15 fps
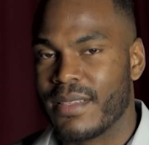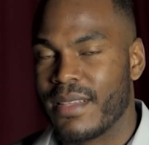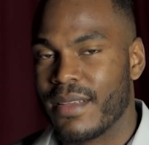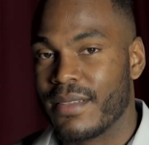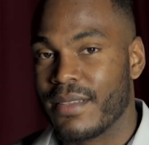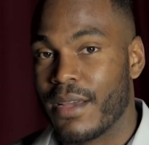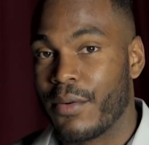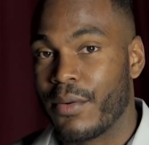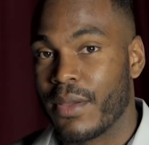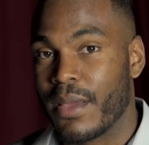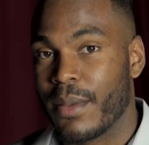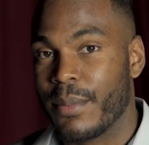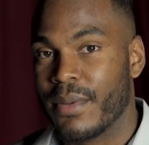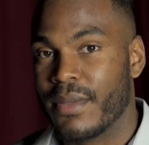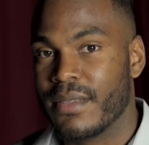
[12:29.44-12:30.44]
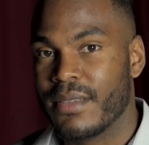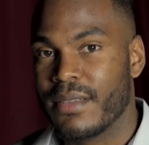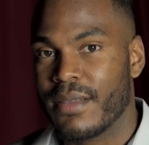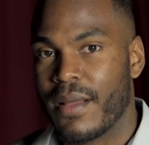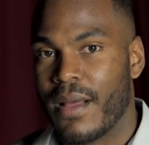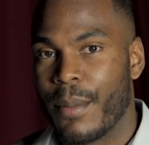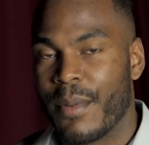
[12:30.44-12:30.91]
is Darren Gibbons.
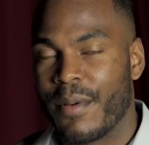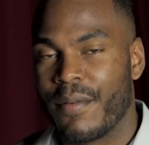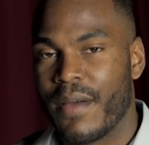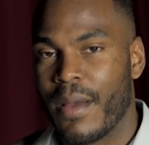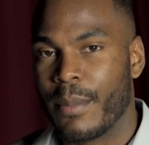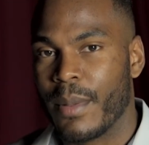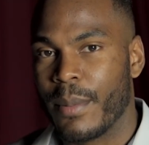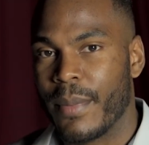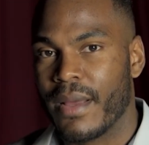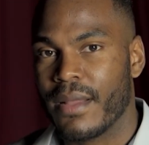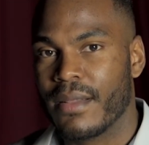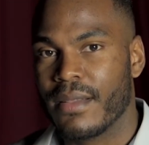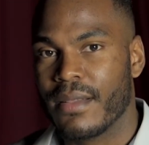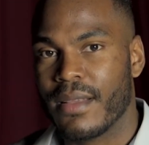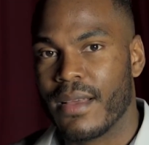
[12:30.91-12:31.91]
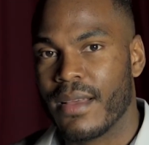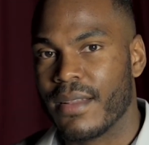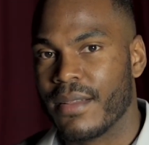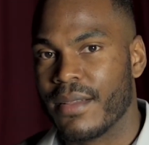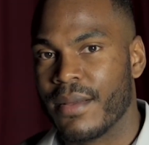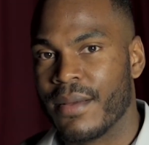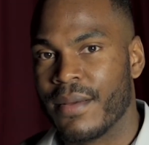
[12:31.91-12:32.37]
I'm a family man,
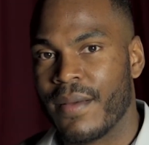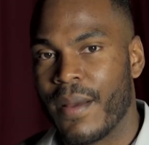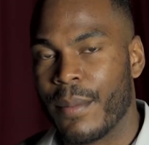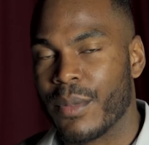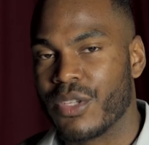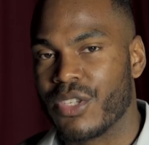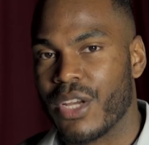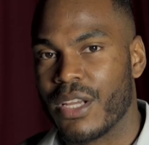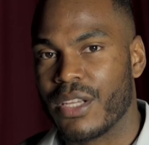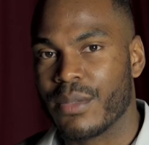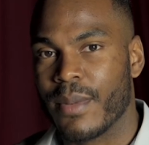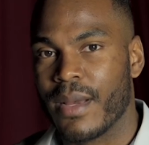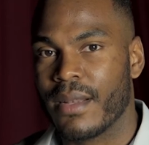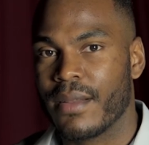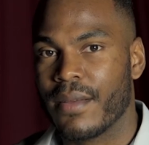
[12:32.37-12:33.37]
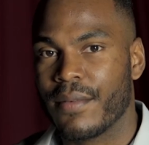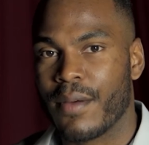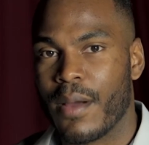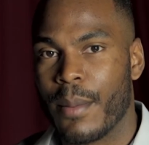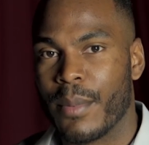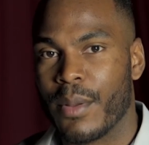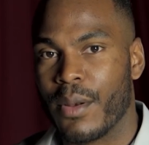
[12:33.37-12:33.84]
and I'm a changed man. I've
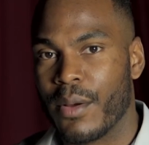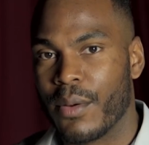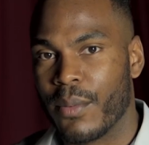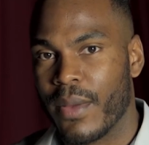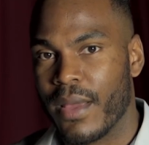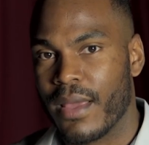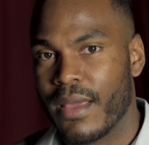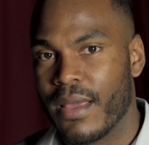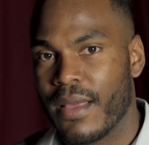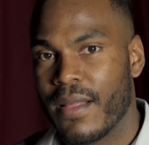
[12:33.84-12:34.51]
come a long way.